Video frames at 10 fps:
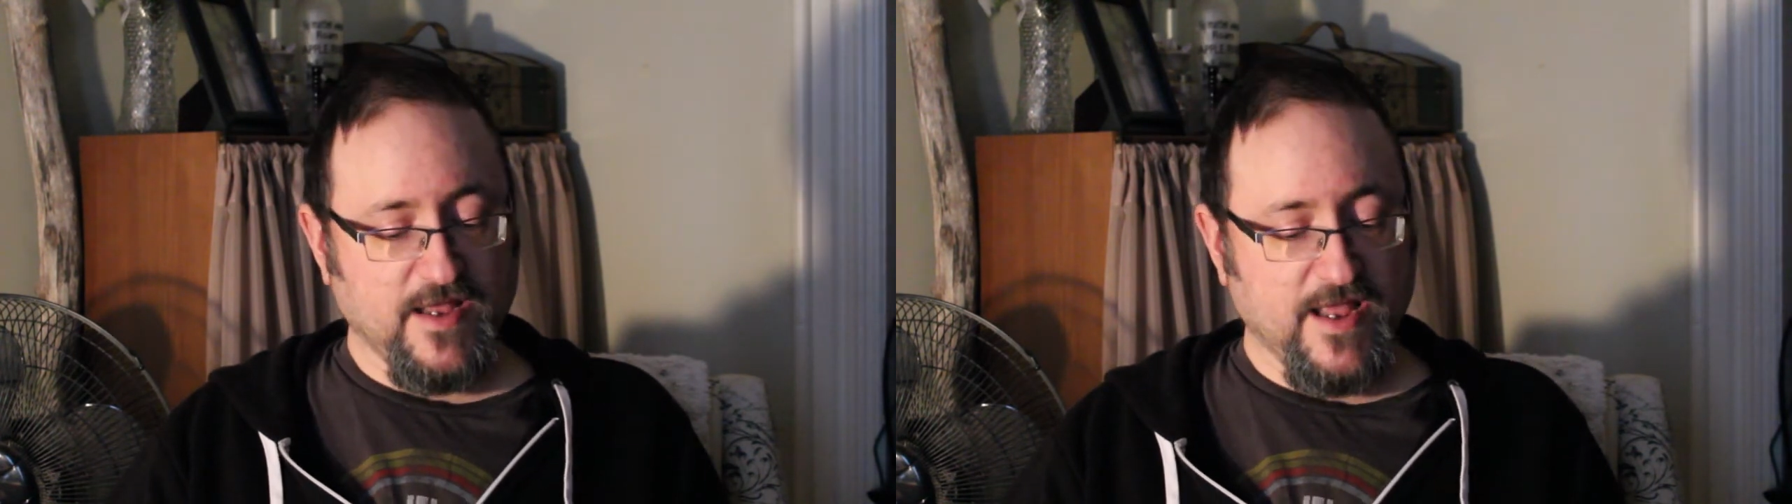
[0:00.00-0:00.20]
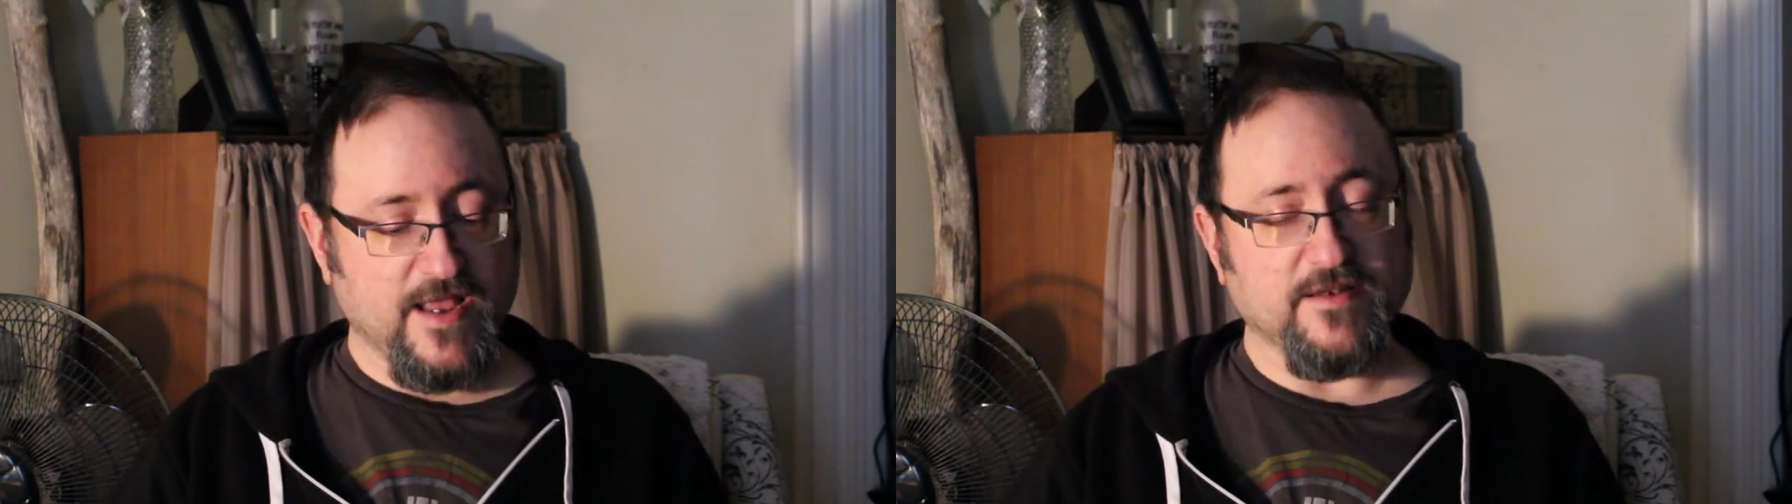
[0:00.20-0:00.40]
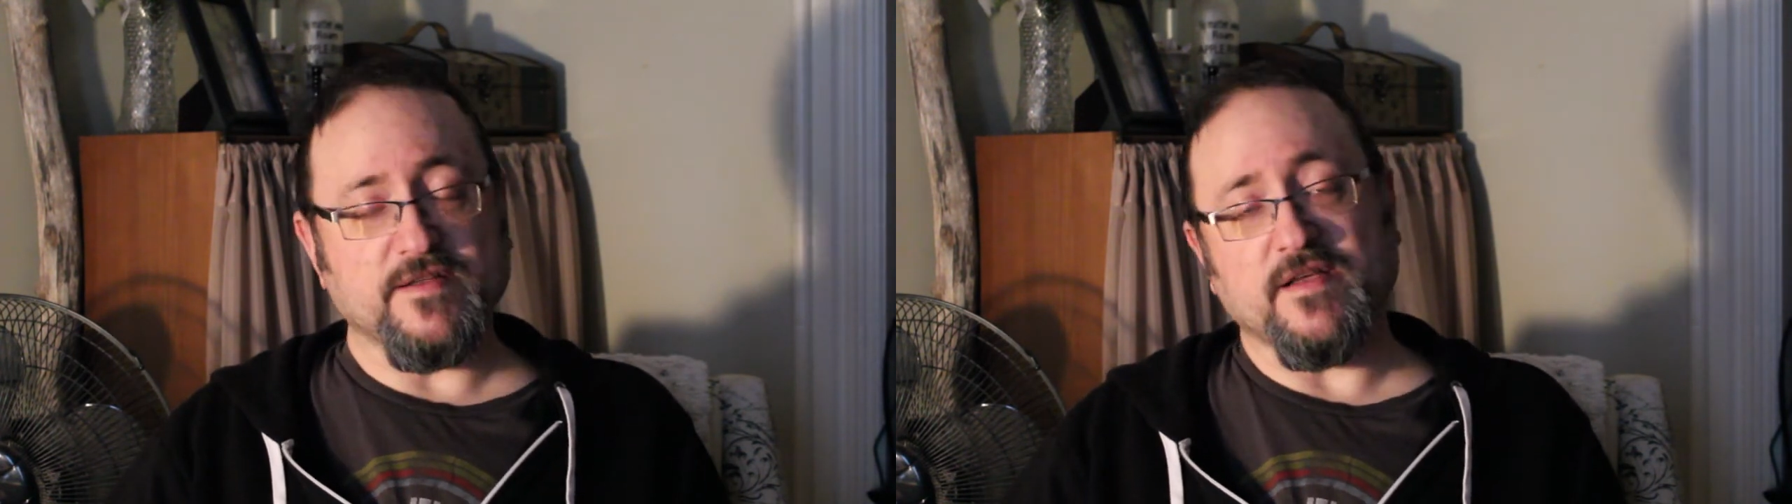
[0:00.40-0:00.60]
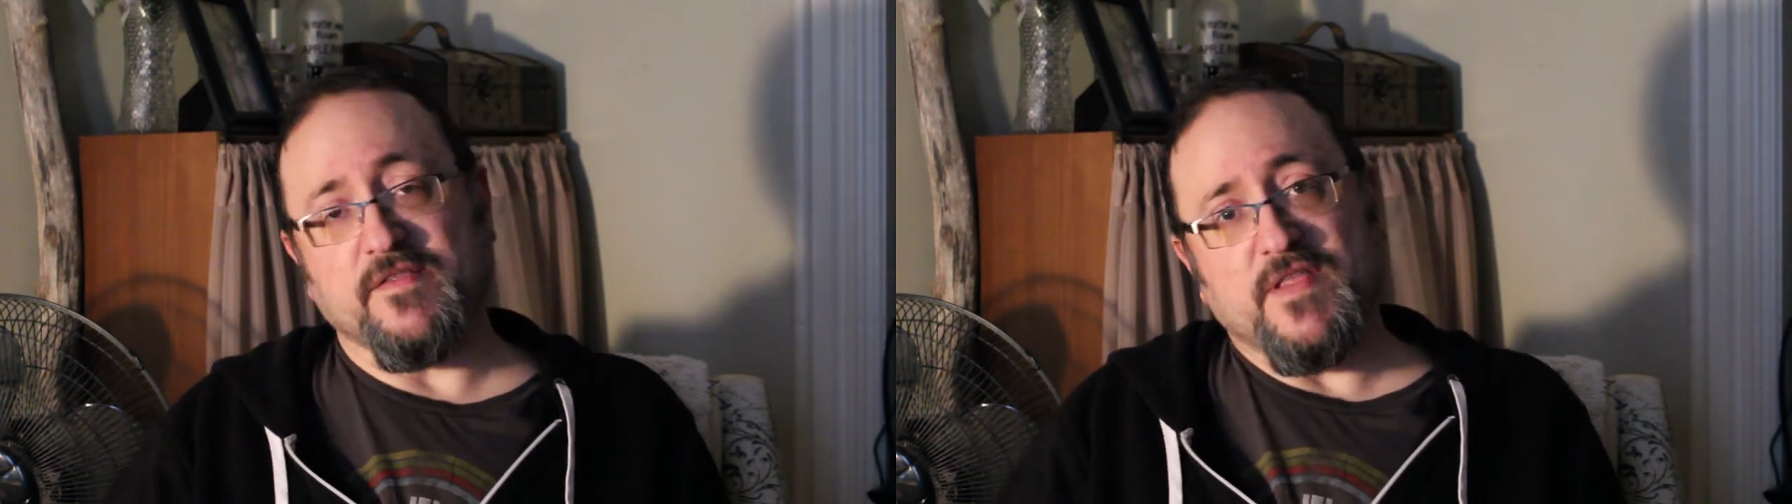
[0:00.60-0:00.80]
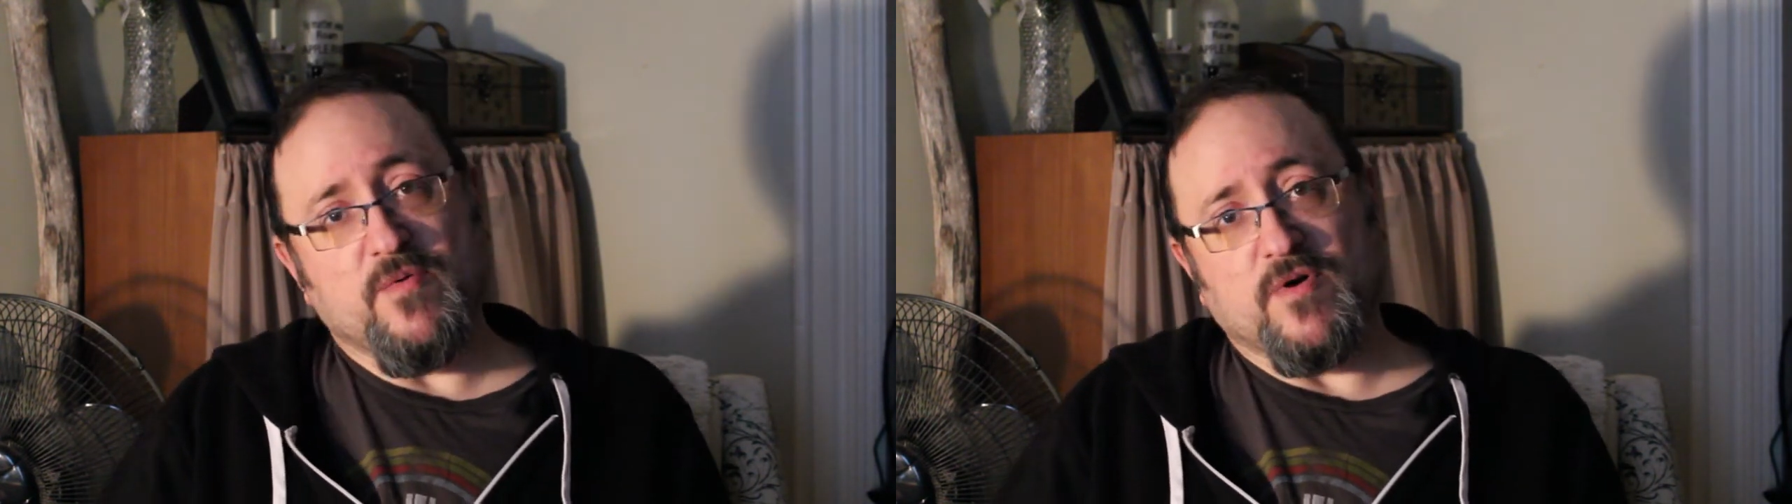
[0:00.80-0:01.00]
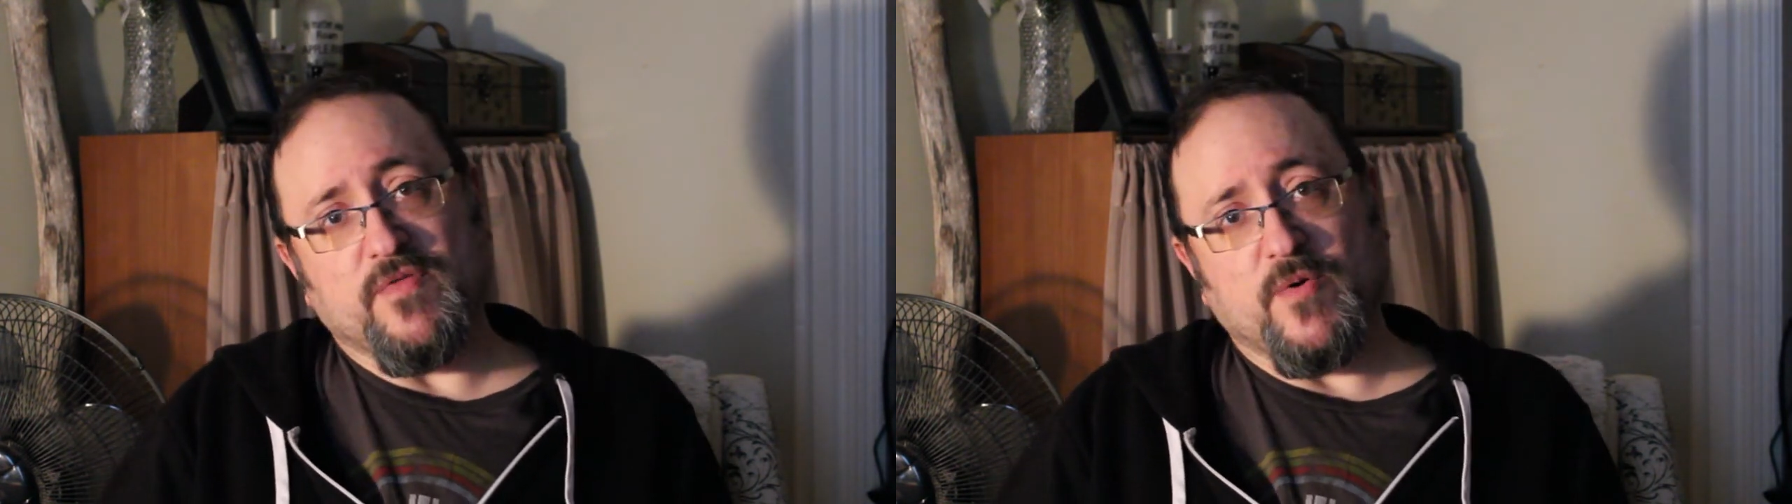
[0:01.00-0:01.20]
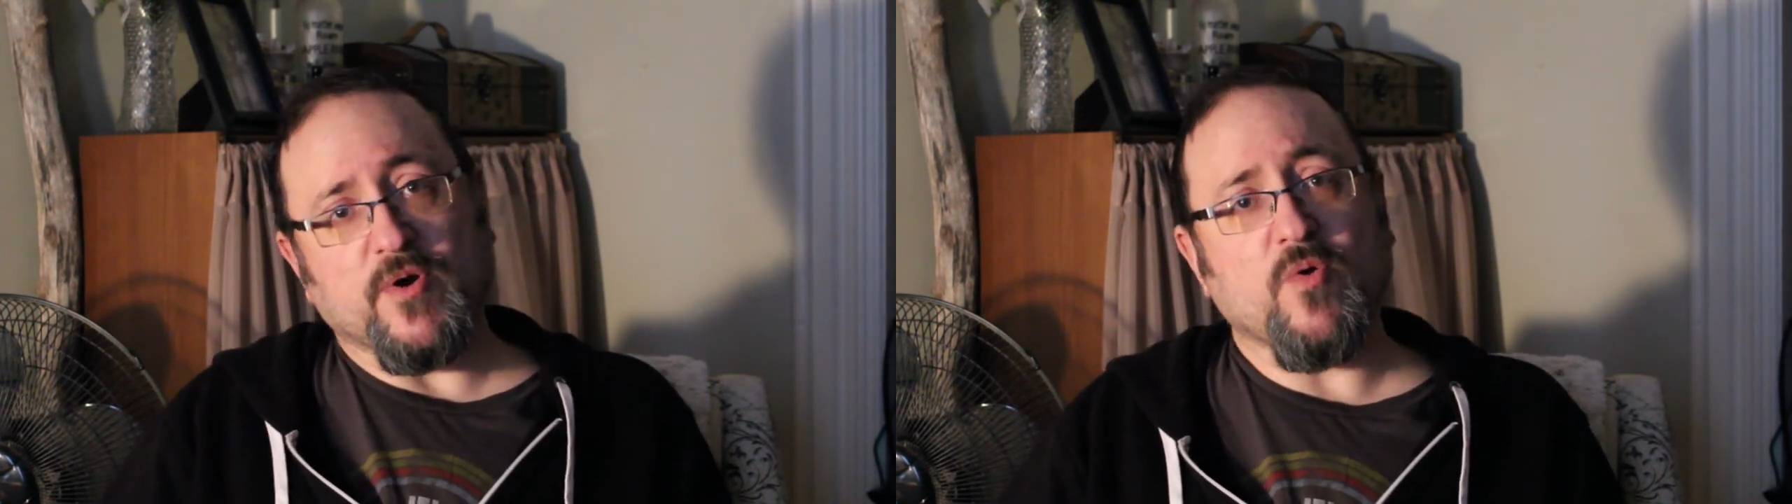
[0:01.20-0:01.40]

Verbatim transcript: and uh, they were they were